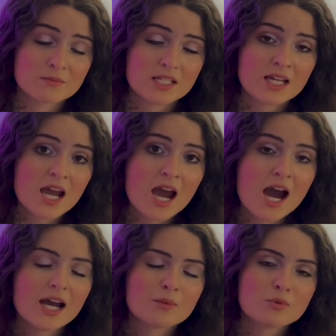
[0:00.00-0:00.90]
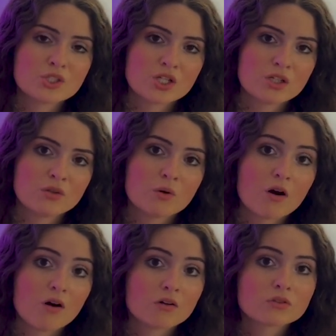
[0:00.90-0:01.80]
to me, I appreciate you
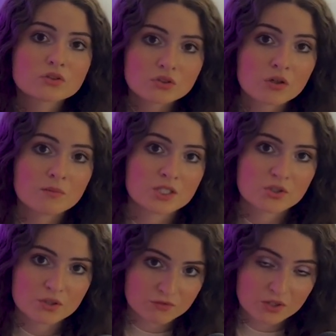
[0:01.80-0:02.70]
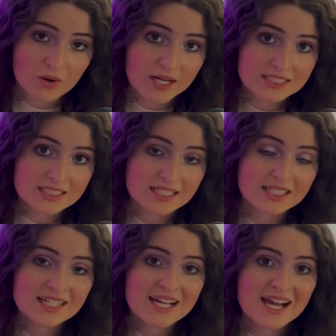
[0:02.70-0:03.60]
all so much. You have no idea.